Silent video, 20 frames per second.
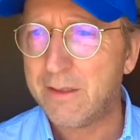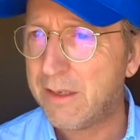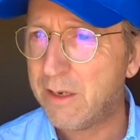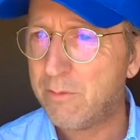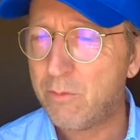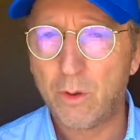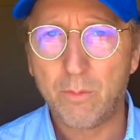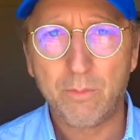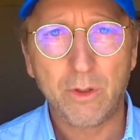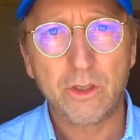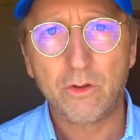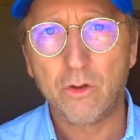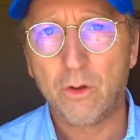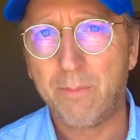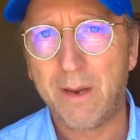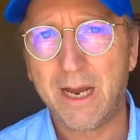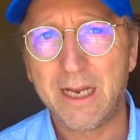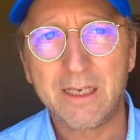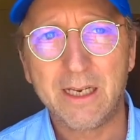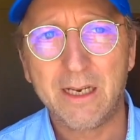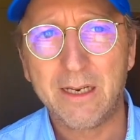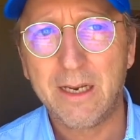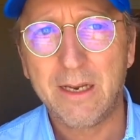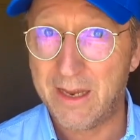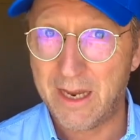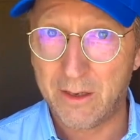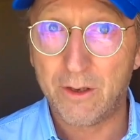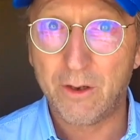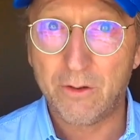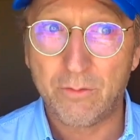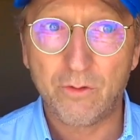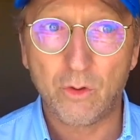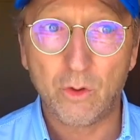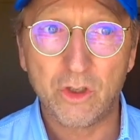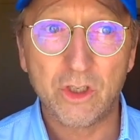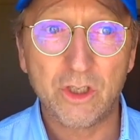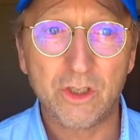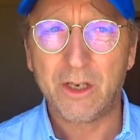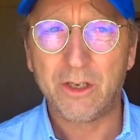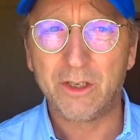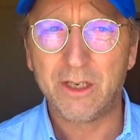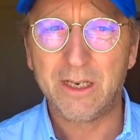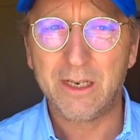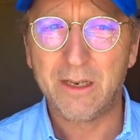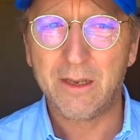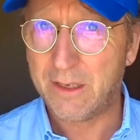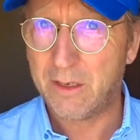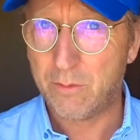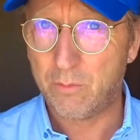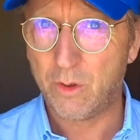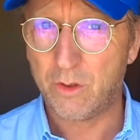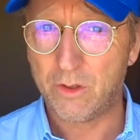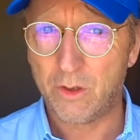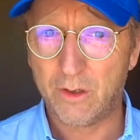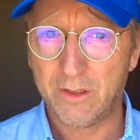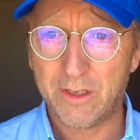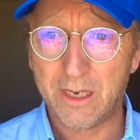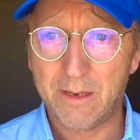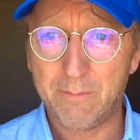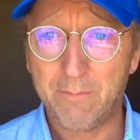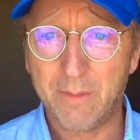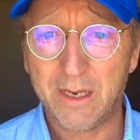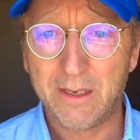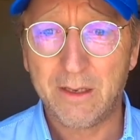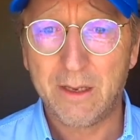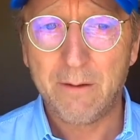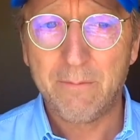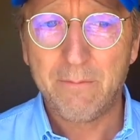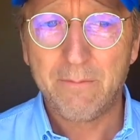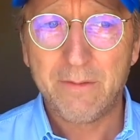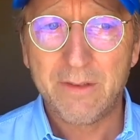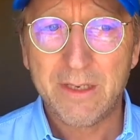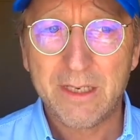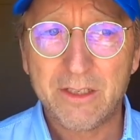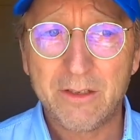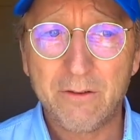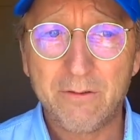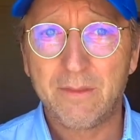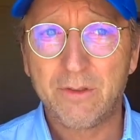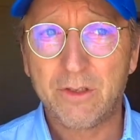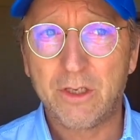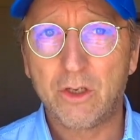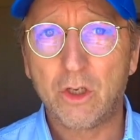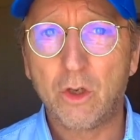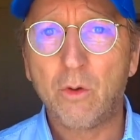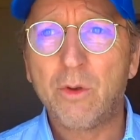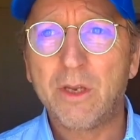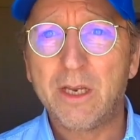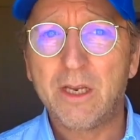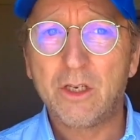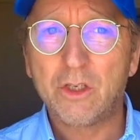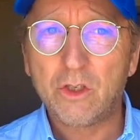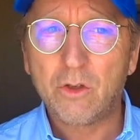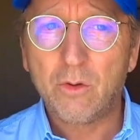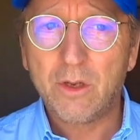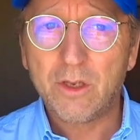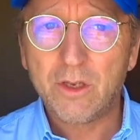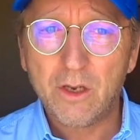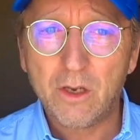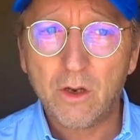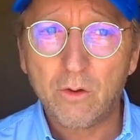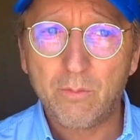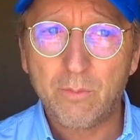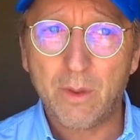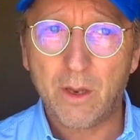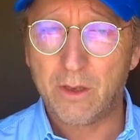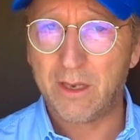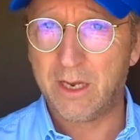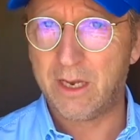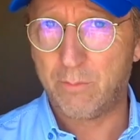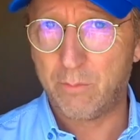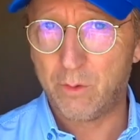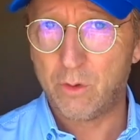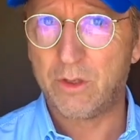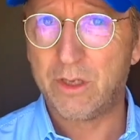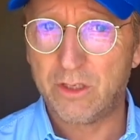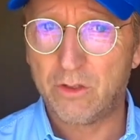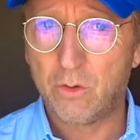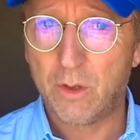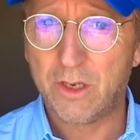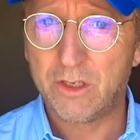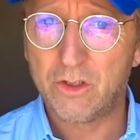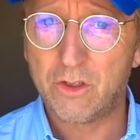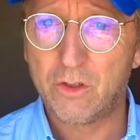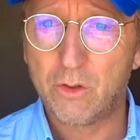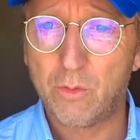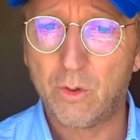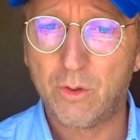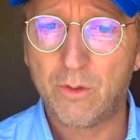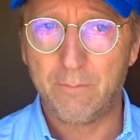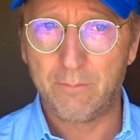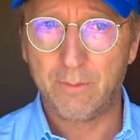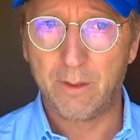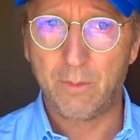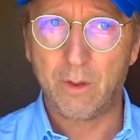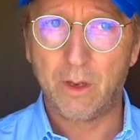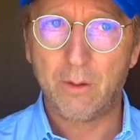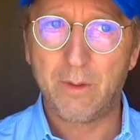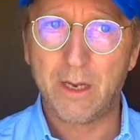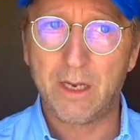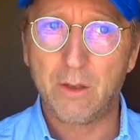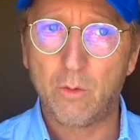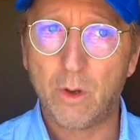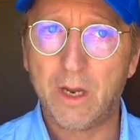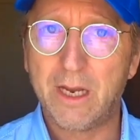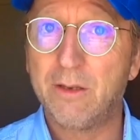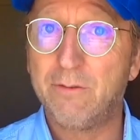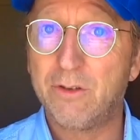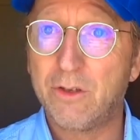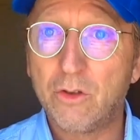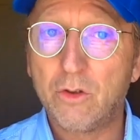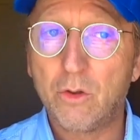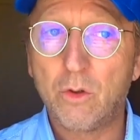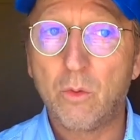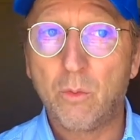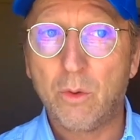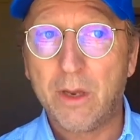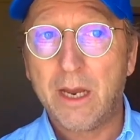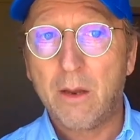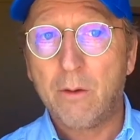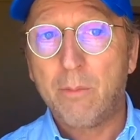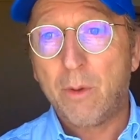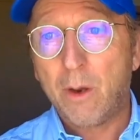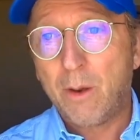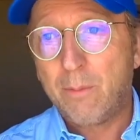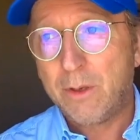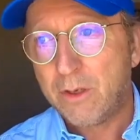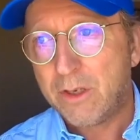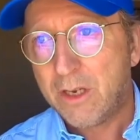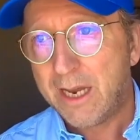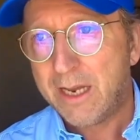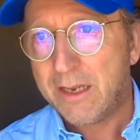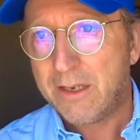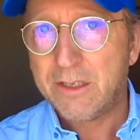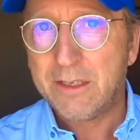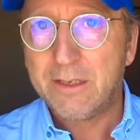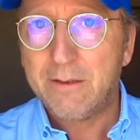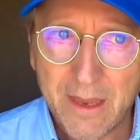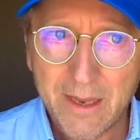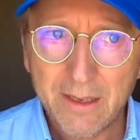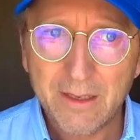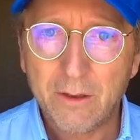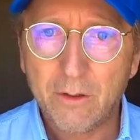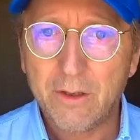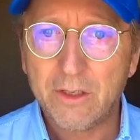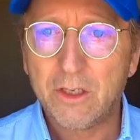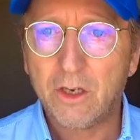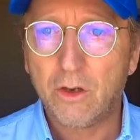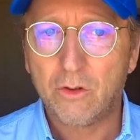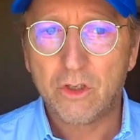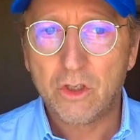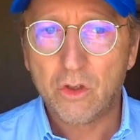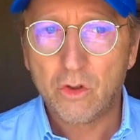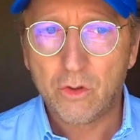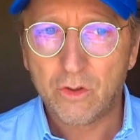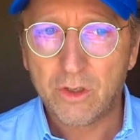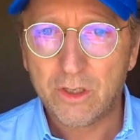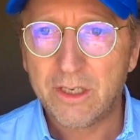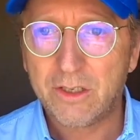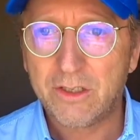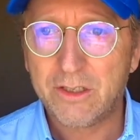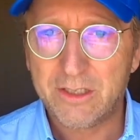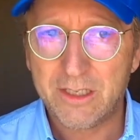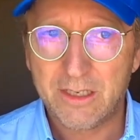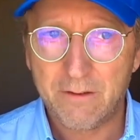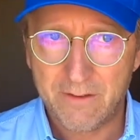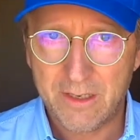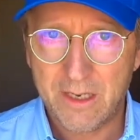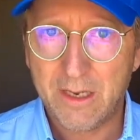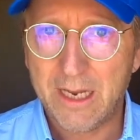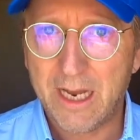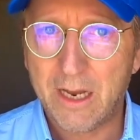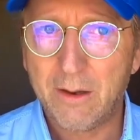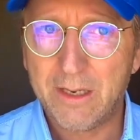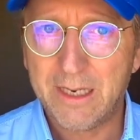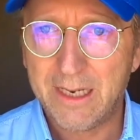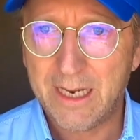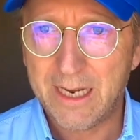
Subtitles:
that will be dramatic, and unfortunately, it will not get better. This security issue at Cologne Bonn Airport is questionable. People are being waved through without proper checks, and there is no scrutiny to see if they're carrying